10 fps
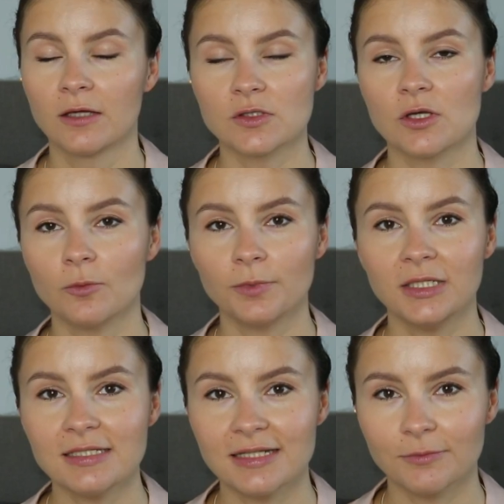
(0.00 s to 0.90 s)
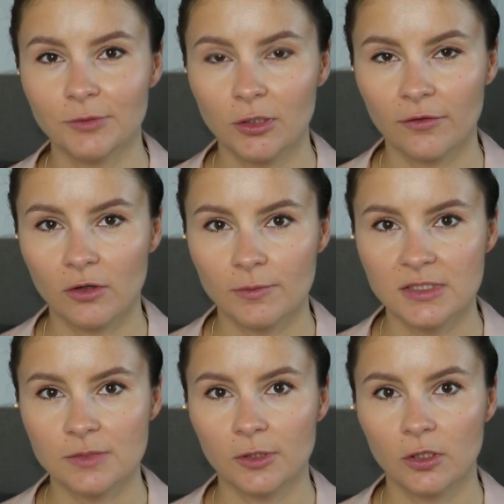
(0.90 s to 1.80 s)
So please let me know in the
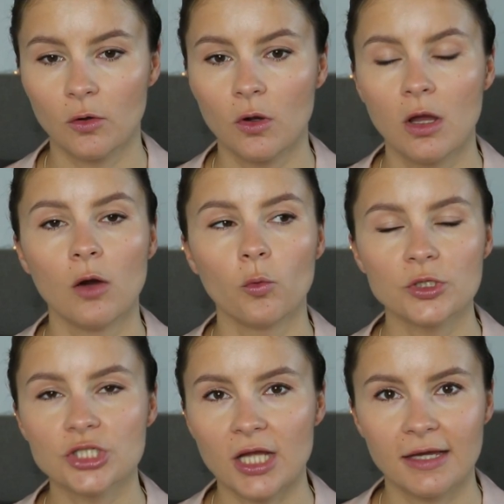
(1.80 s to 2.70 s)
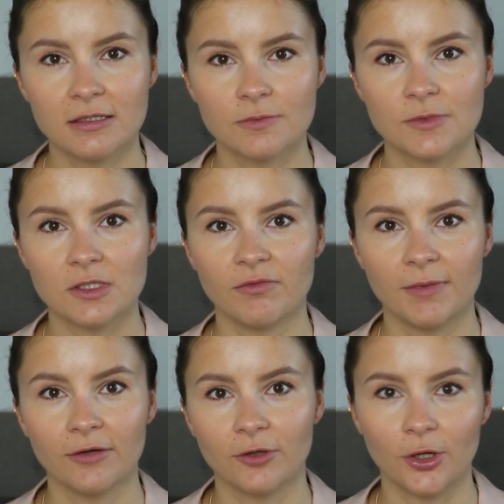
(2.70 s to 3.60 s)
comments below which items of
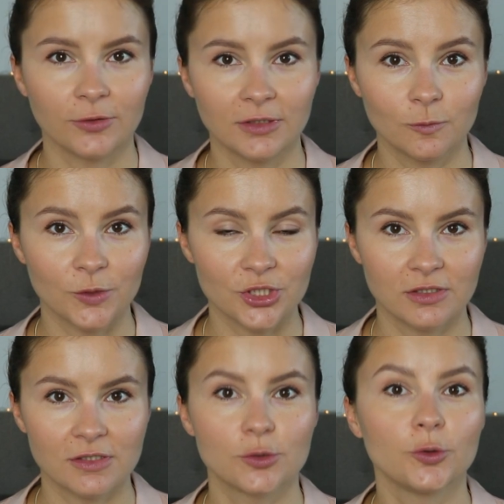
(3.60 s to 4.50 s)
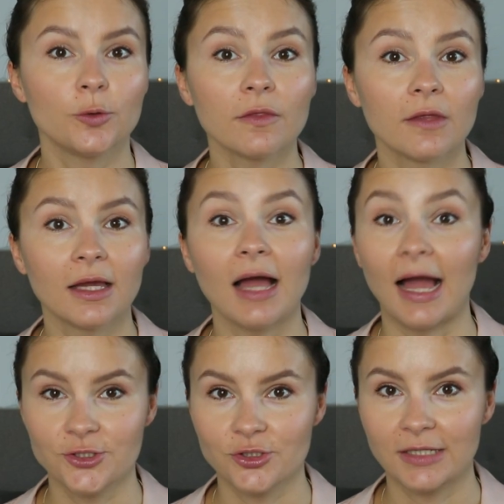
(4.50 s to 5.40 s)
my current wish list you think
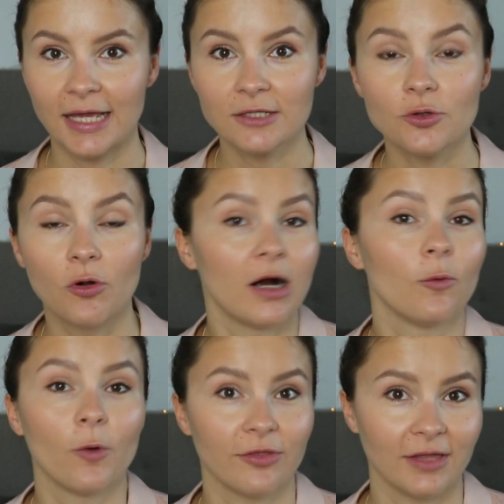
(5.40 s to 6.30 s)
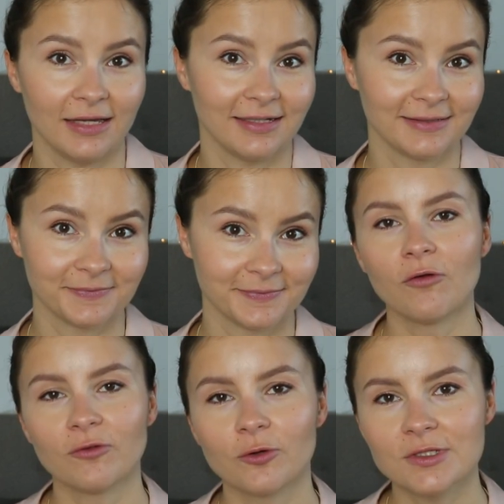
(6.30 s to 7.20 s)
I should get or are worth getting.
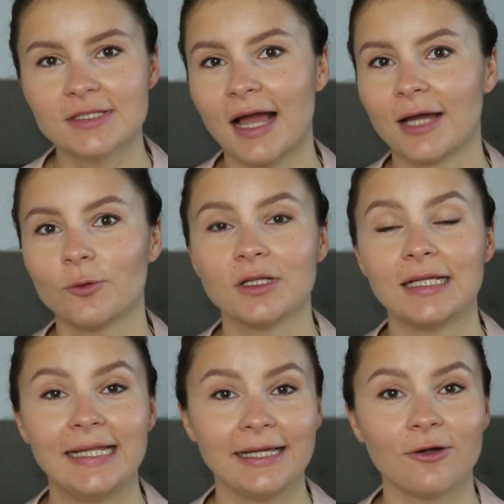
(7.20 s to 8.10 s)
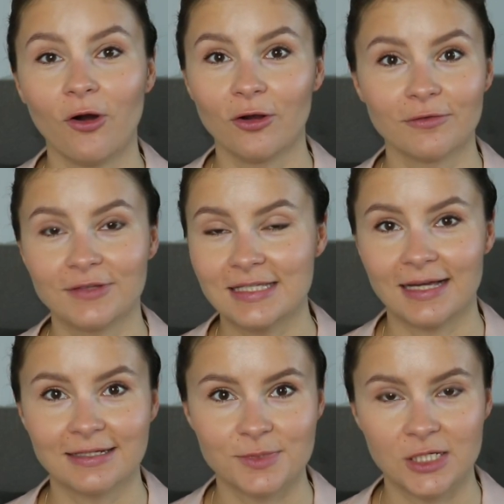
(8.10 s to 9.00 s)
Of course, I will link all of these
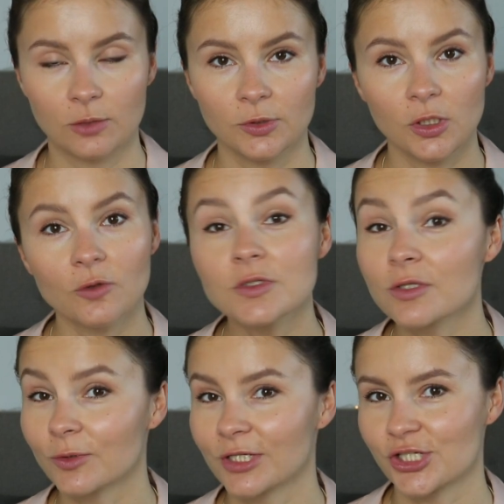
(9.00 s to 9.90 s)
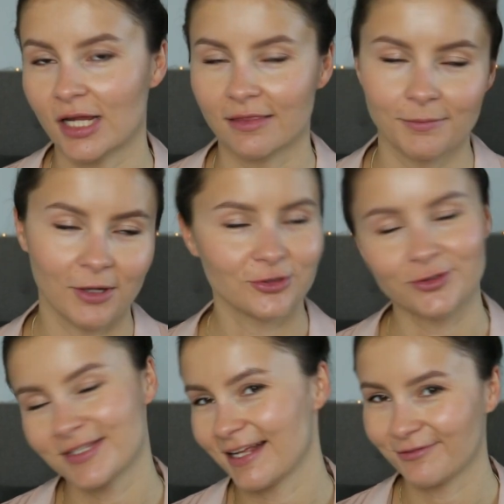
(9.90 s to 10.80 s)
items down below so you can check them out
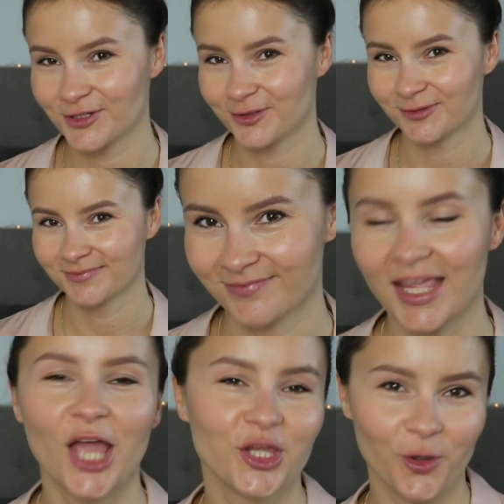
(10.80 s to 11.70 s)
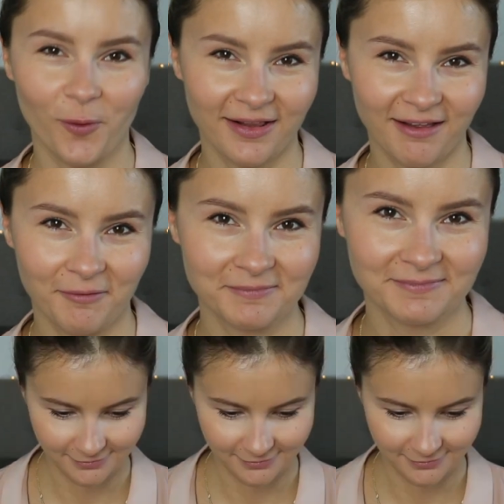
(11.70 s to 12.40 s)
yourself too. You're welcome.